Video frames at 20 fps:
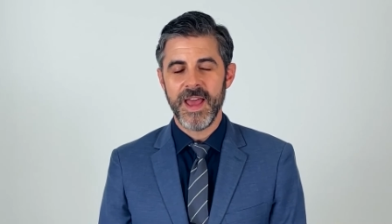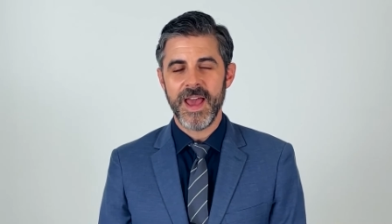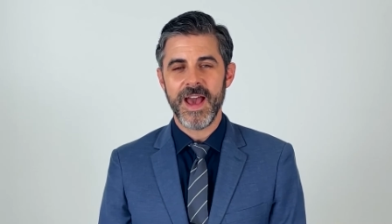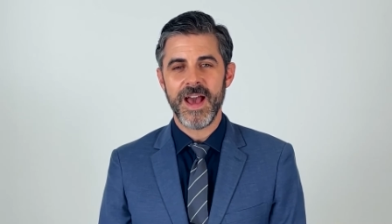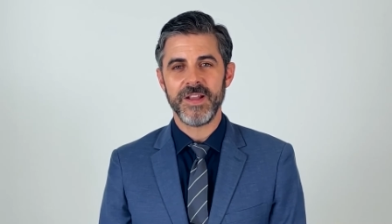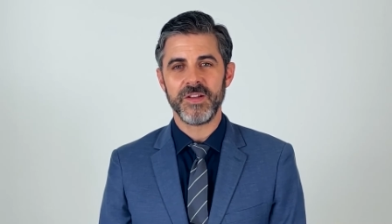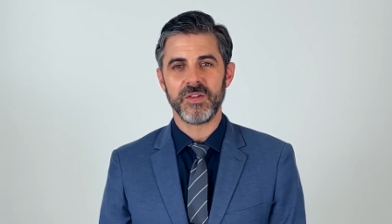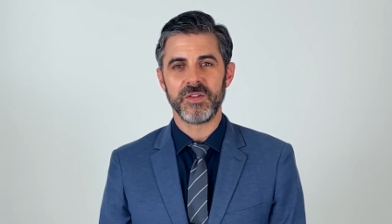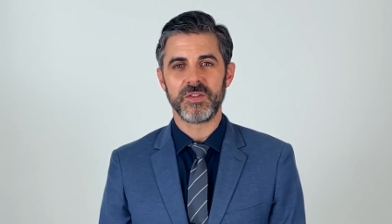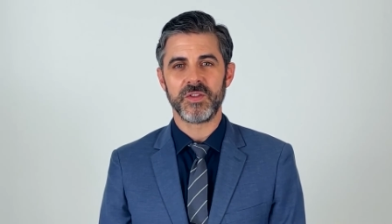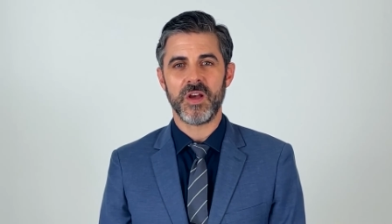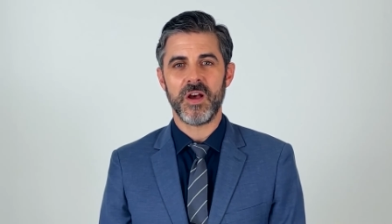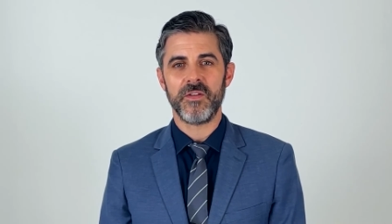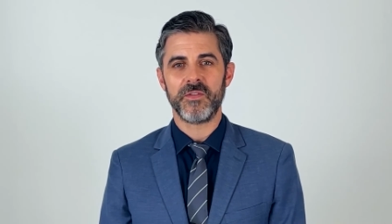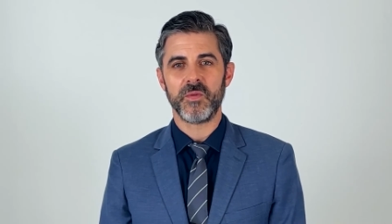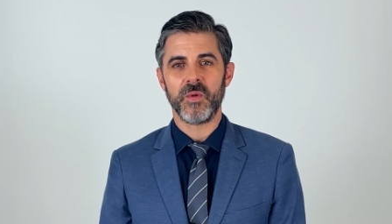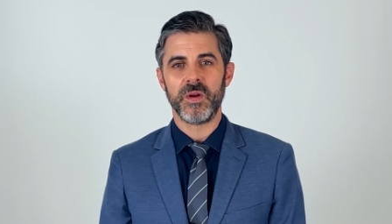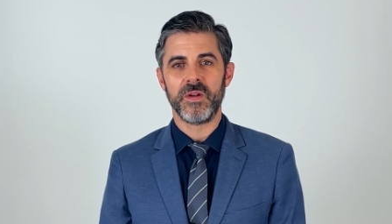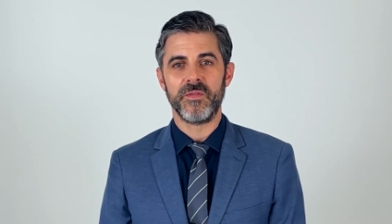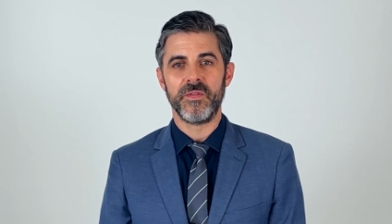Agile
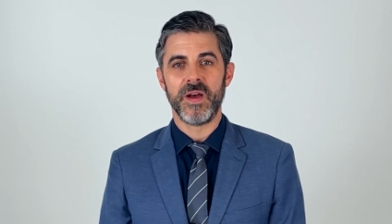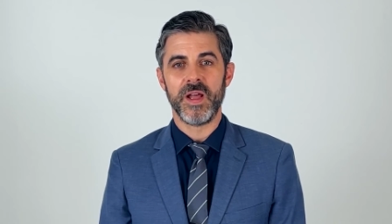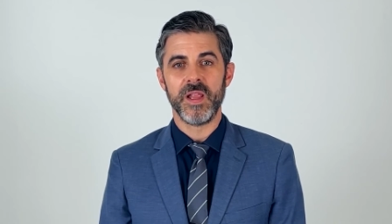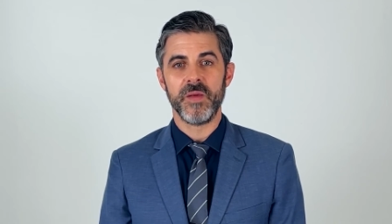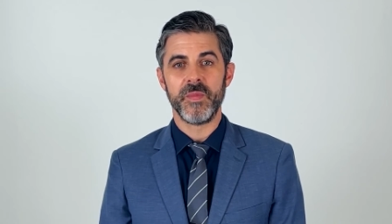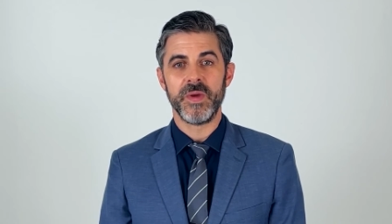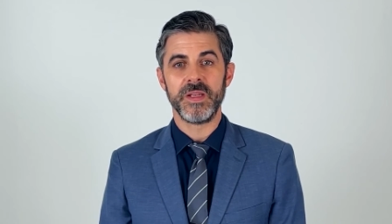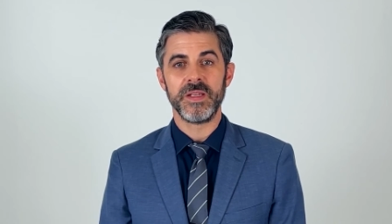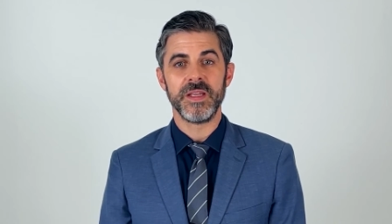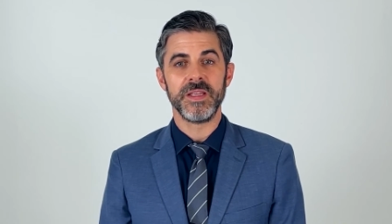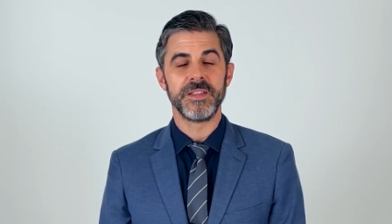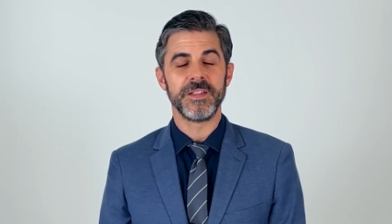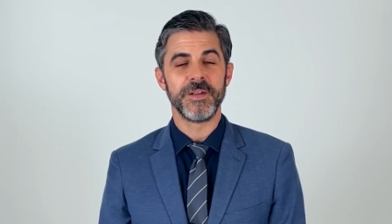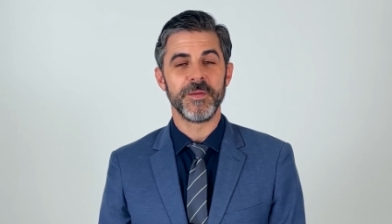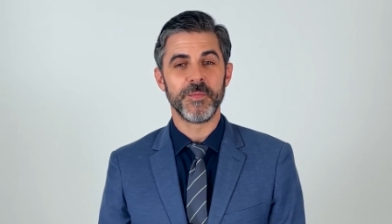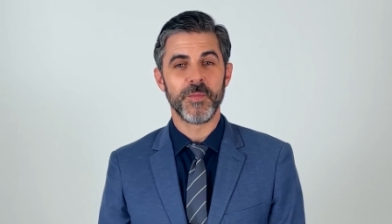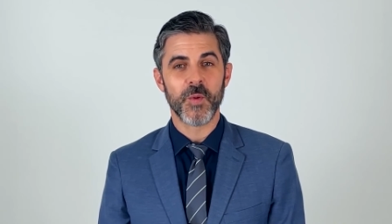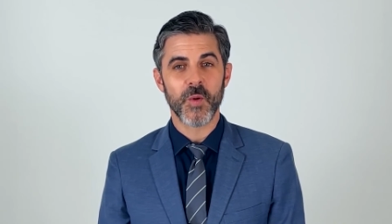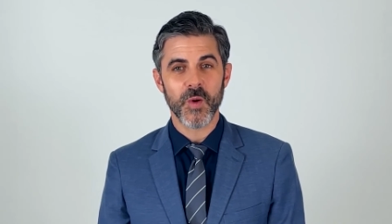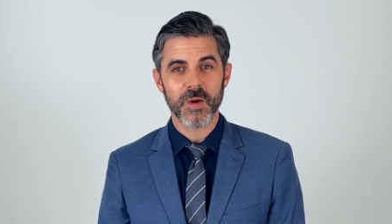software development is
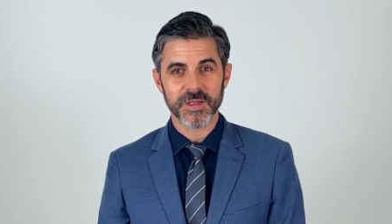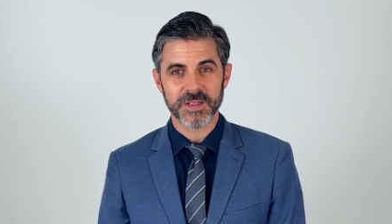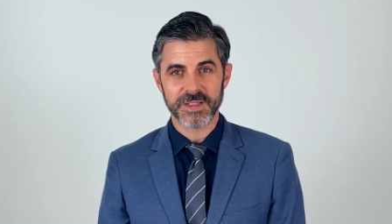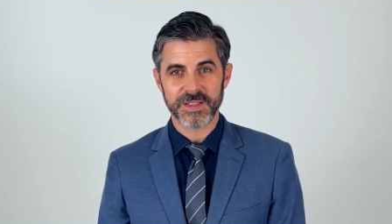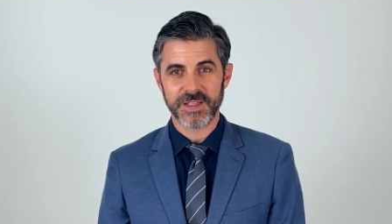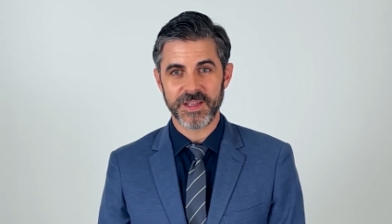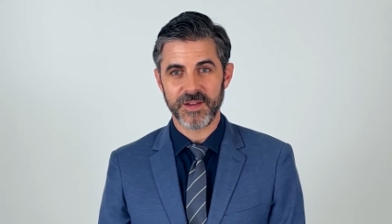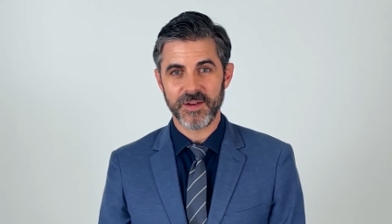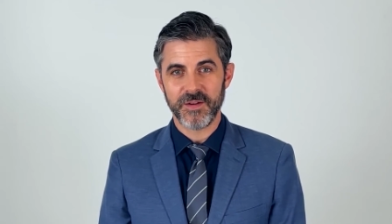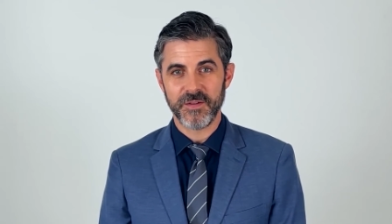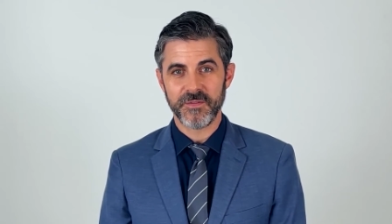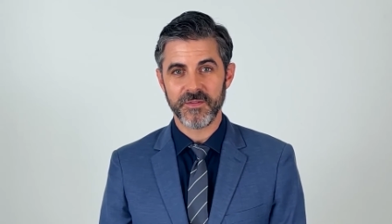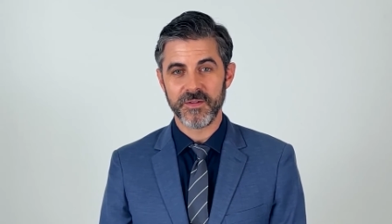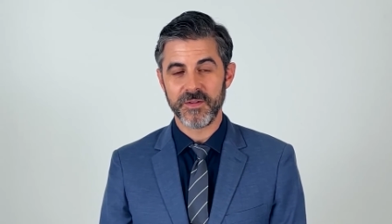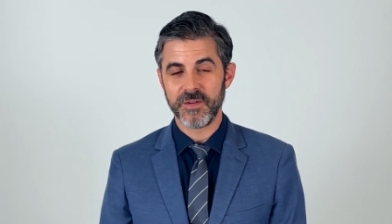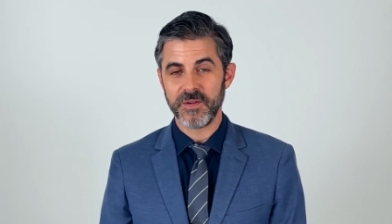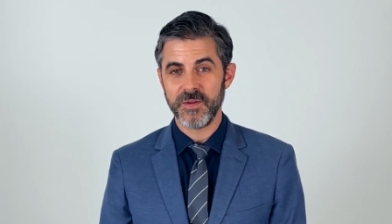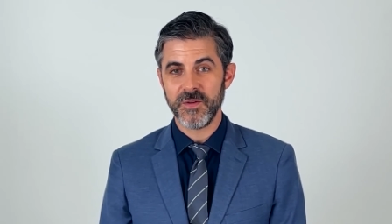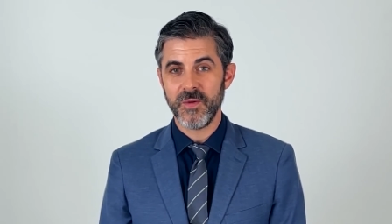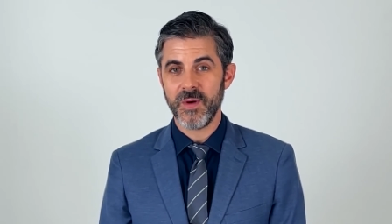an important skill
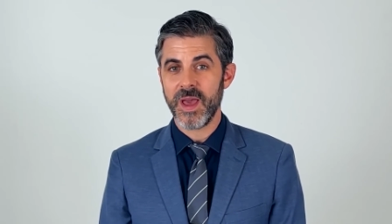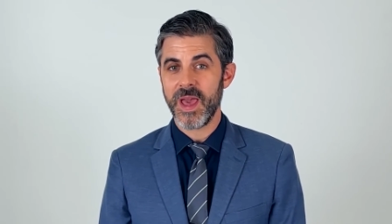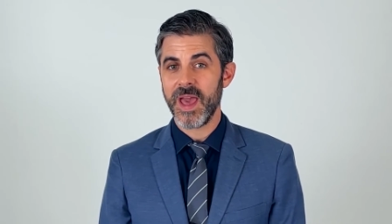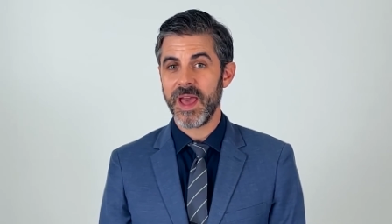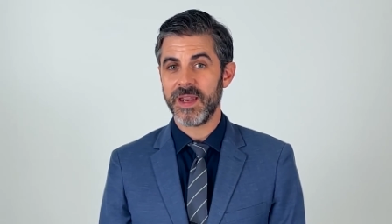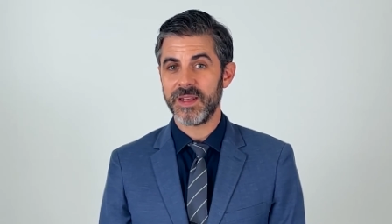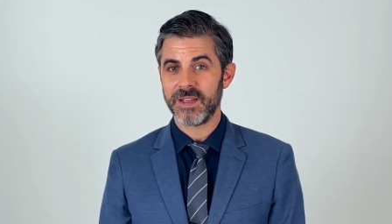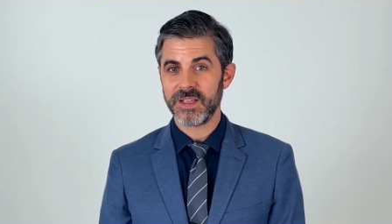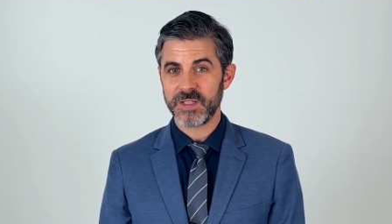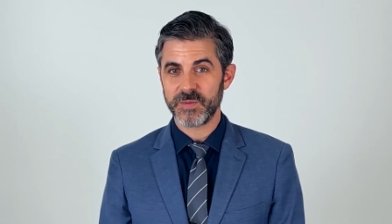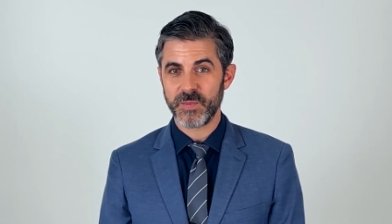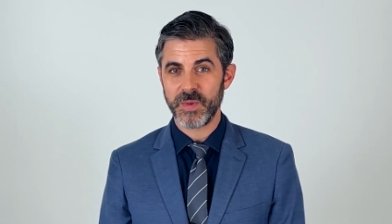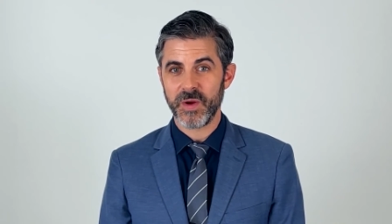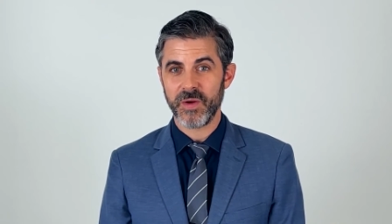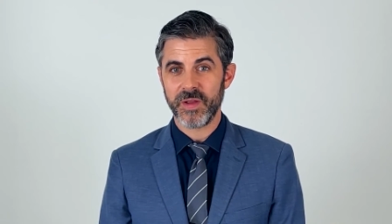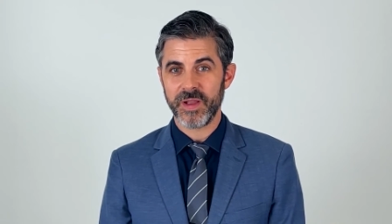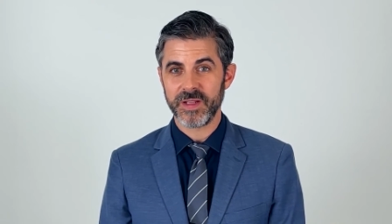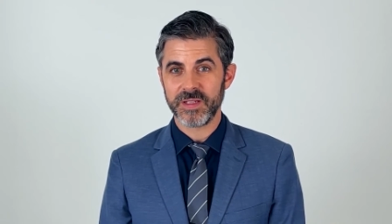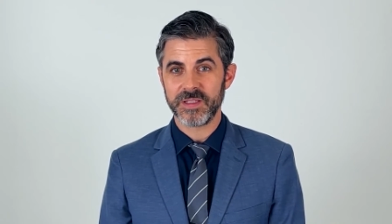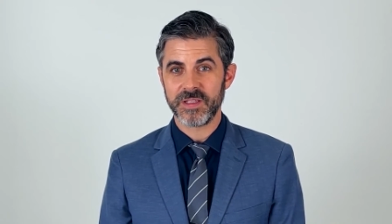for new and
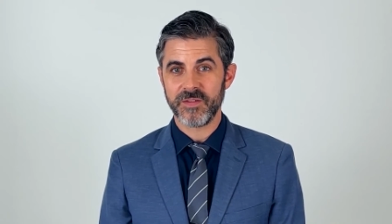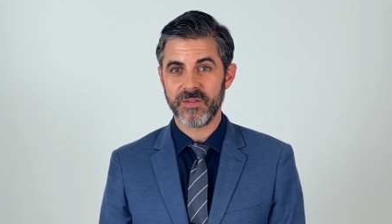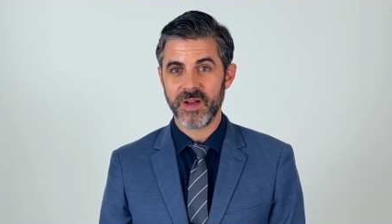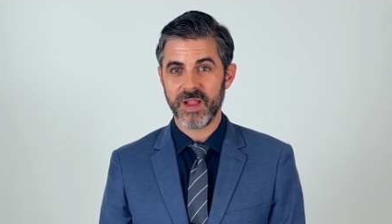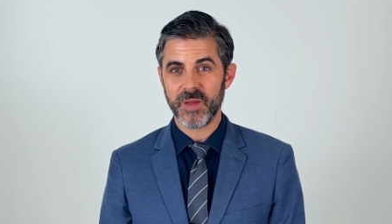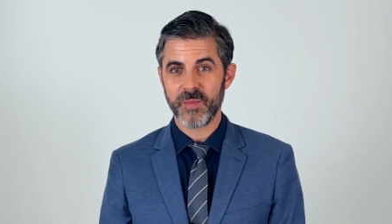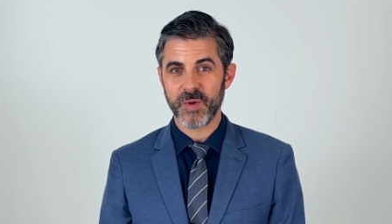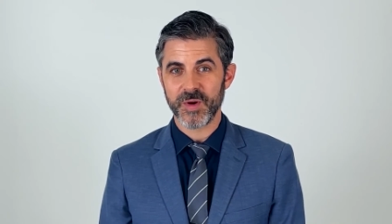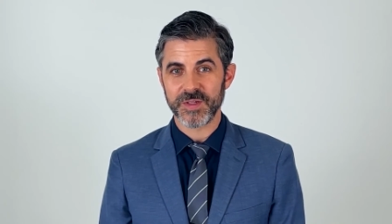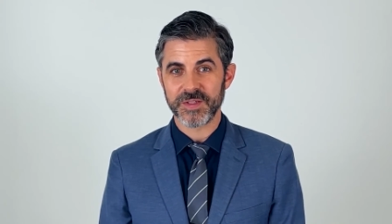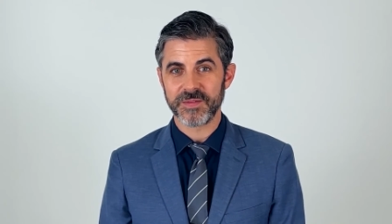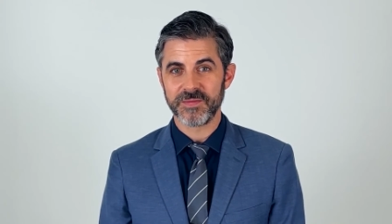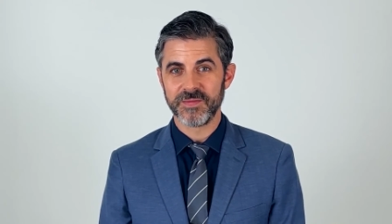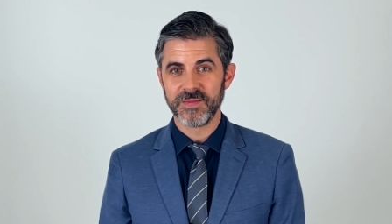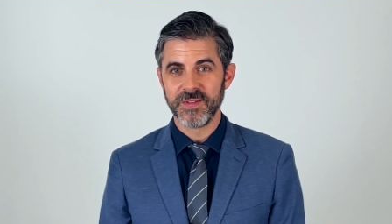experienced developers.